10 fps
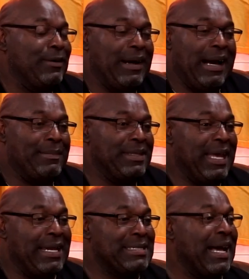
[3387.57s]
I'm a
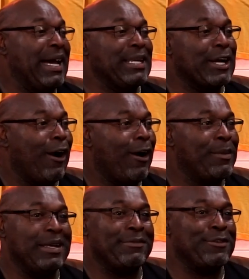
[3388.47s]
nice guy in the car,
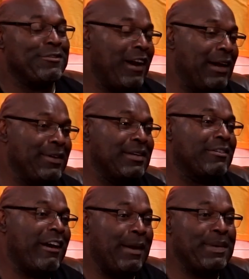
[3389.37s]
but if you're driving
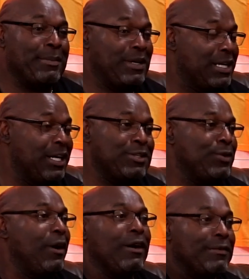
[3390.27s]
crappy, I'm going to cut you
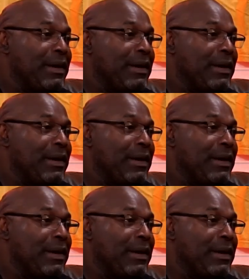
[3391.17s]
off.